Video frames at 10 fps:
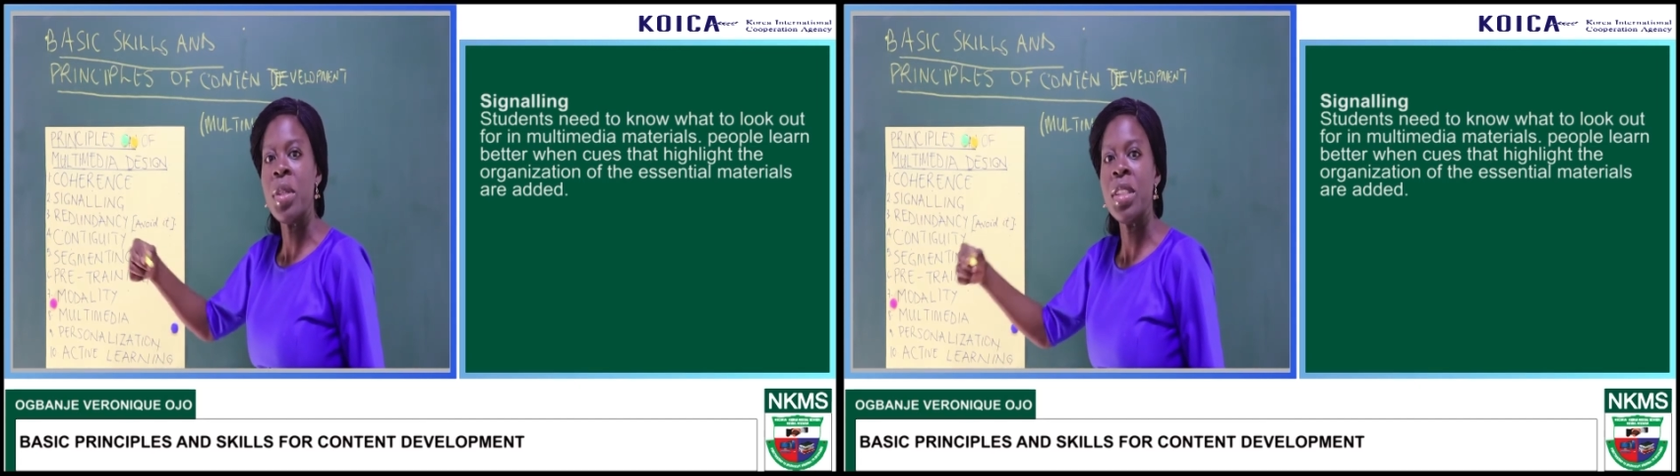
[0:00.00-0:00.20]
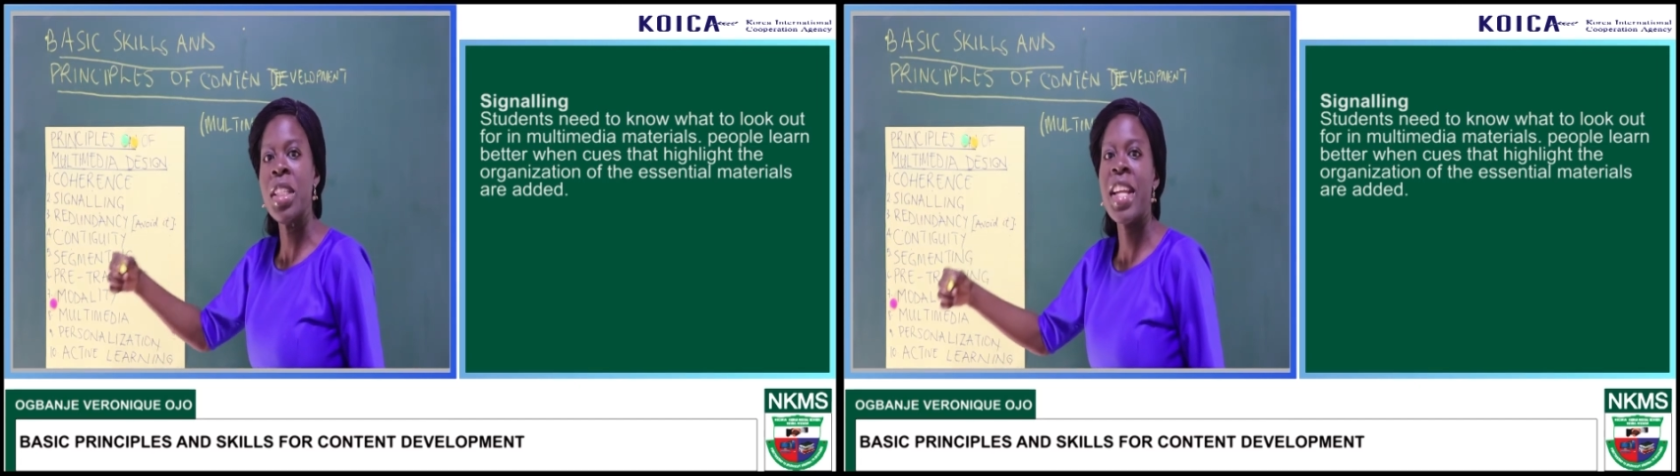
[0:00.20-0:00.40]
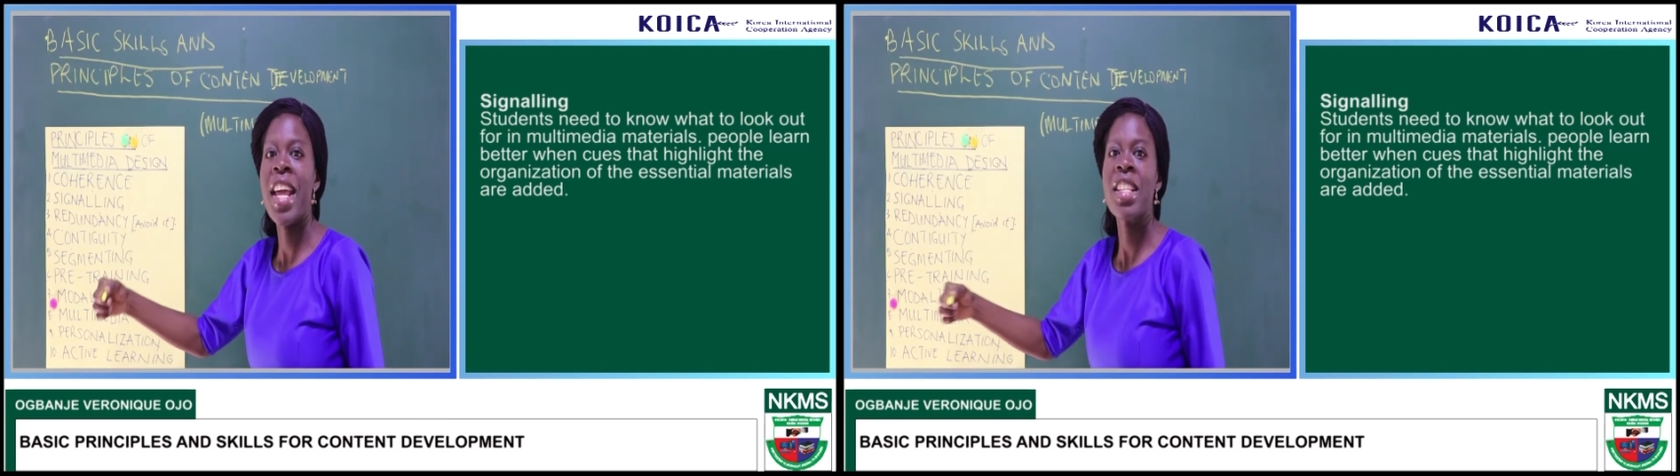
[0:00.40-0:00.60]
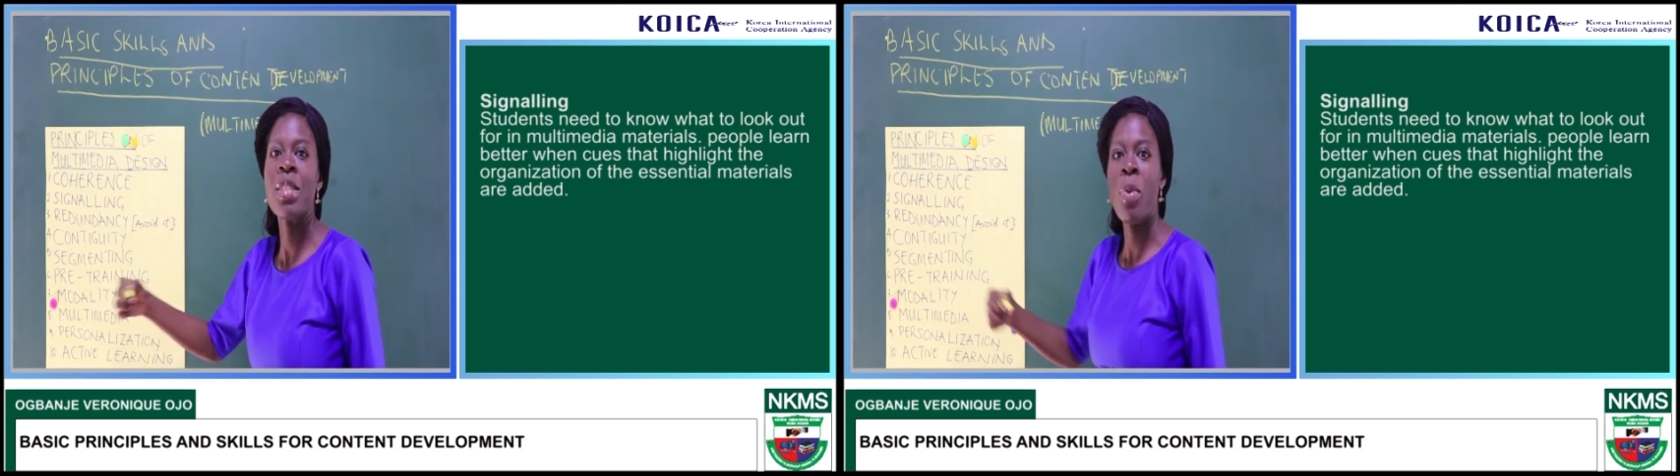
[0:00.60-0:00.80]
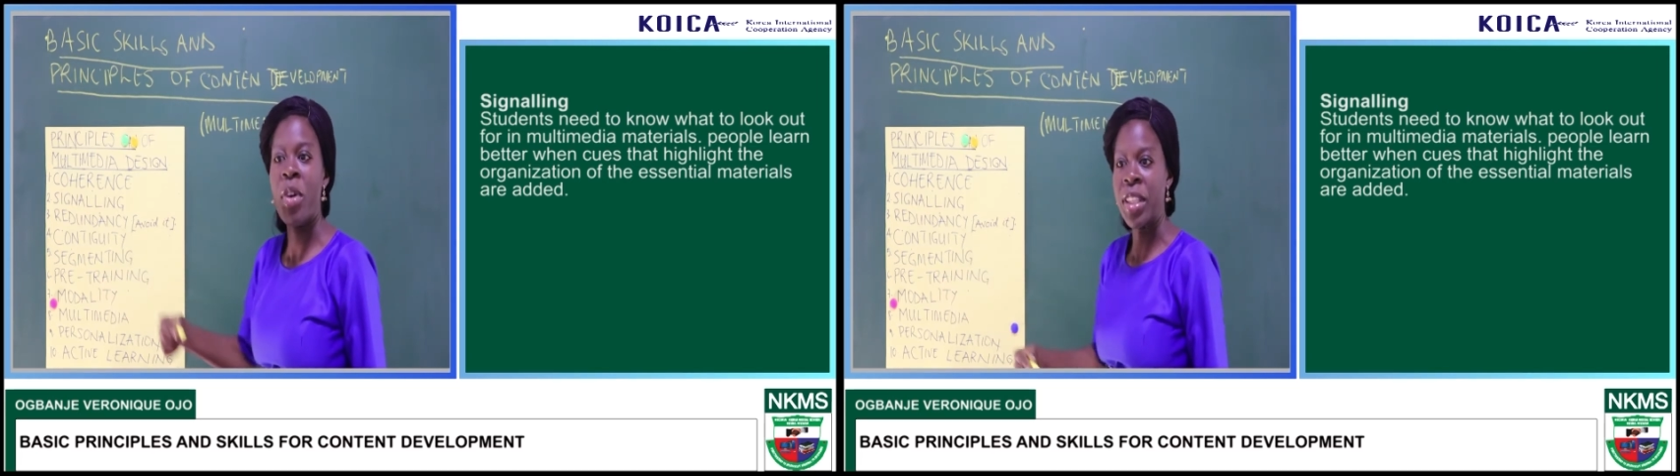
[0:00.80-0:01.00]
the next
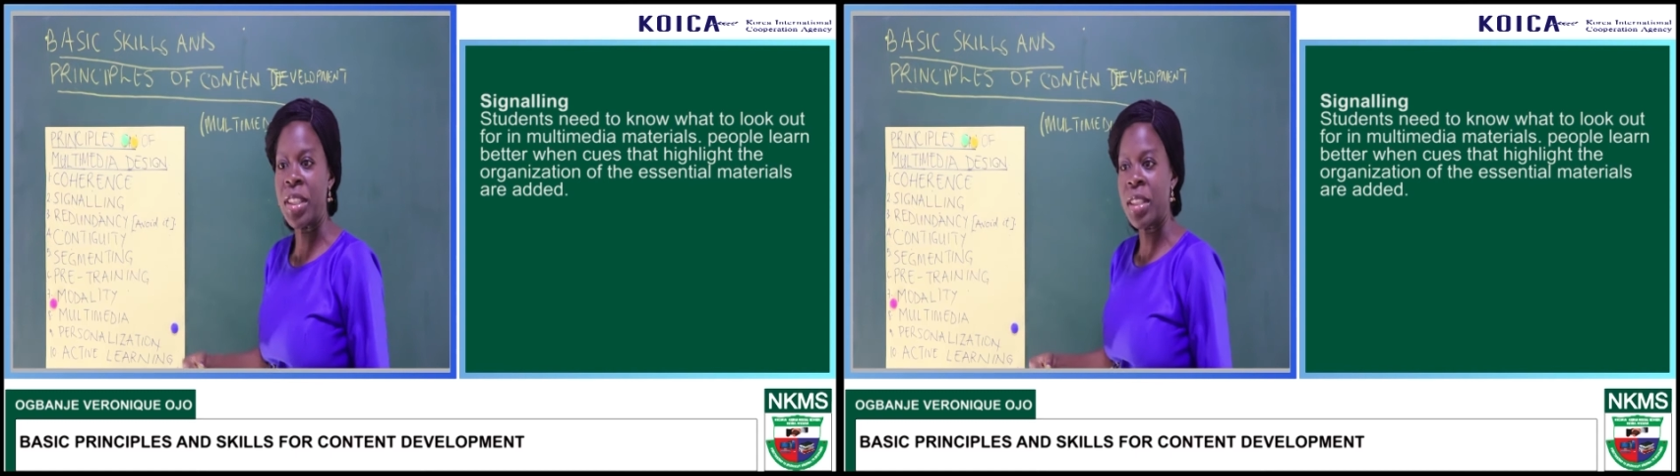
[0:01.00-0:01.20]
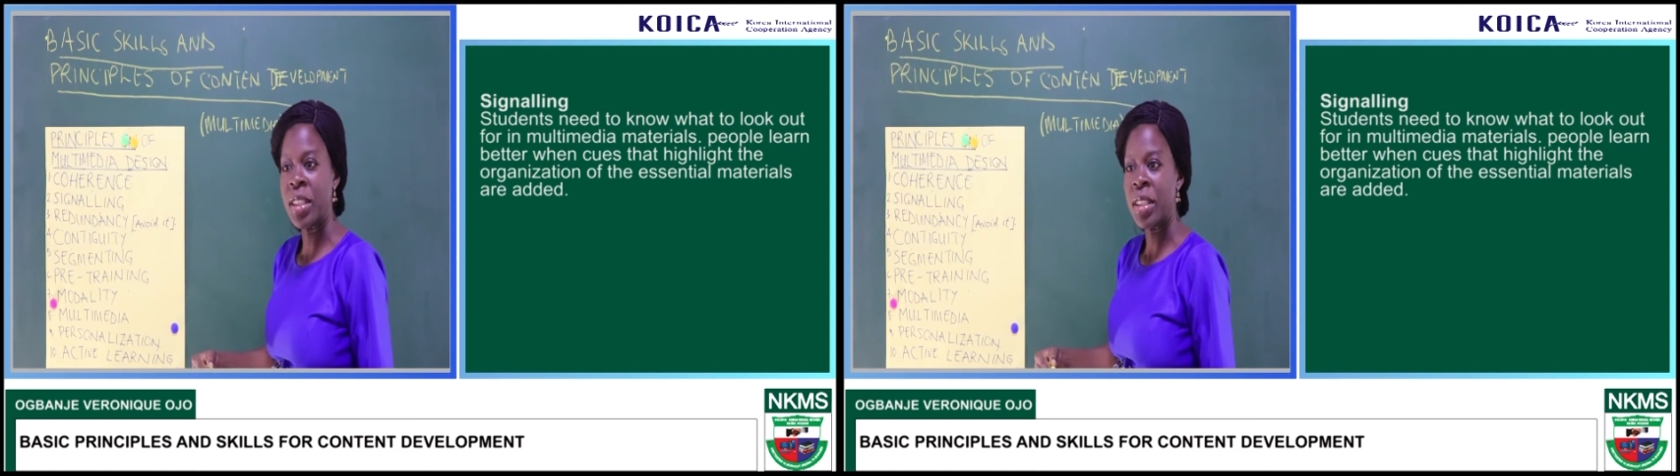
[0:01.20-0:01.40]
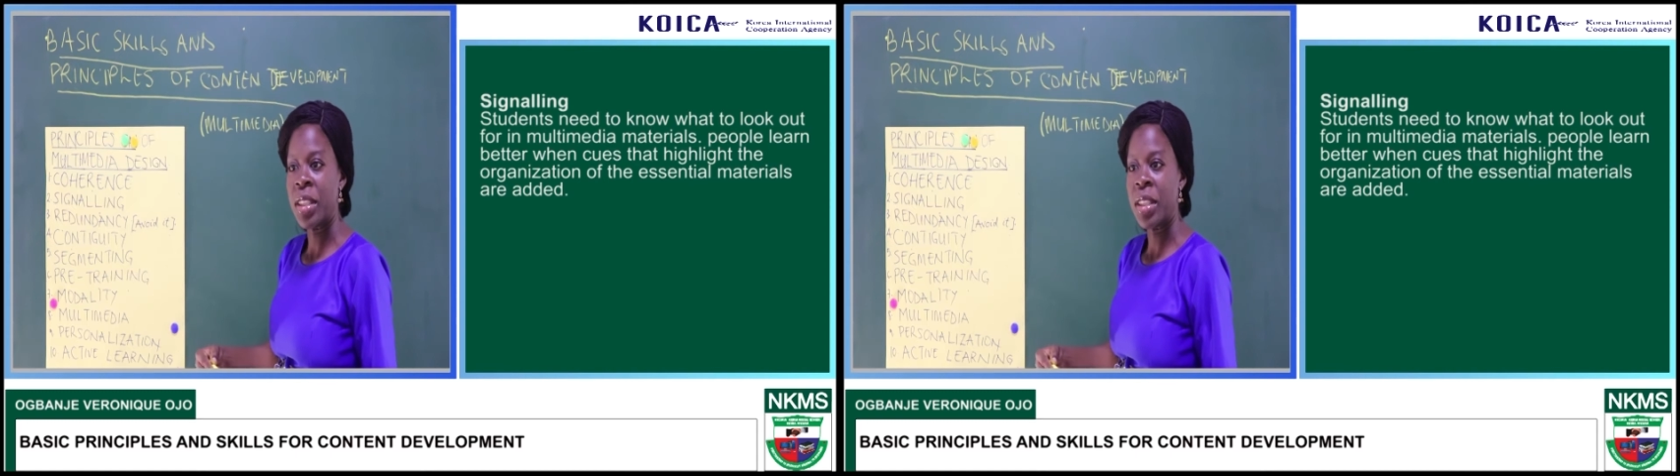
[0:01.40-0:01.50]
point.